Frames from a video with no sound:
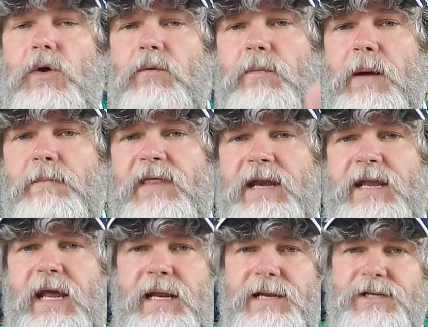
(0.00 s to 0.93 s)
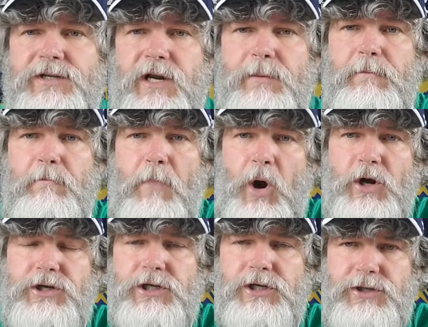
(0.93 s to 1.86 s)
Remember that date, ladies and gentlemen,
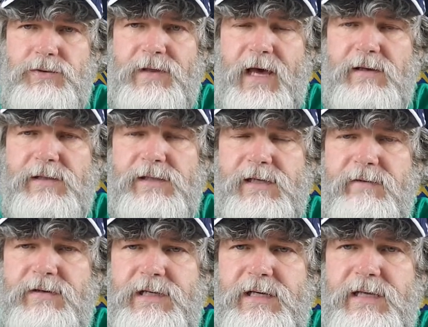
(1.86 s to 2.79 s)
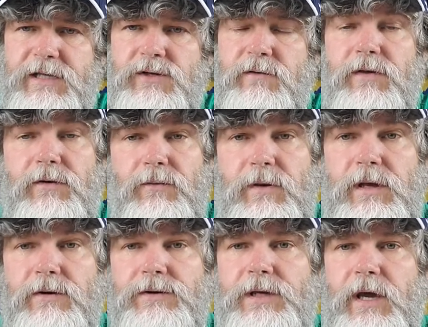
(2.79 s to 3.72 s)
March 2017. That's over 3
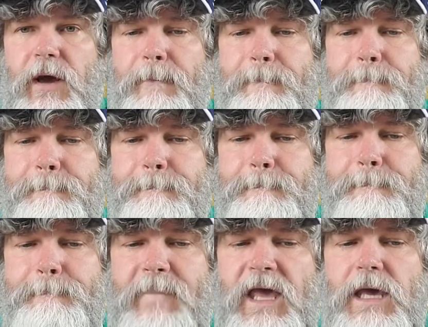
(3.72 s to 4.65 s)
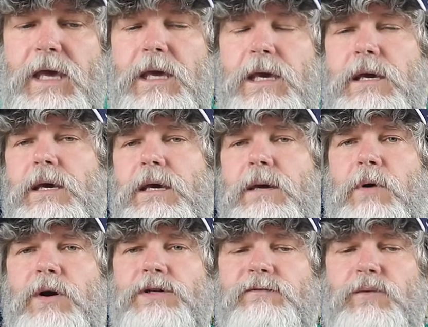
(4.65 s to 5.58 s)
years ago. In
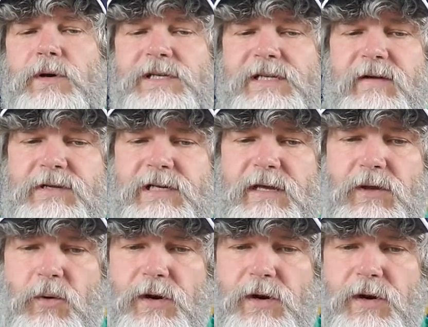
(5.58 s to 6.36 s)
March of 2017, the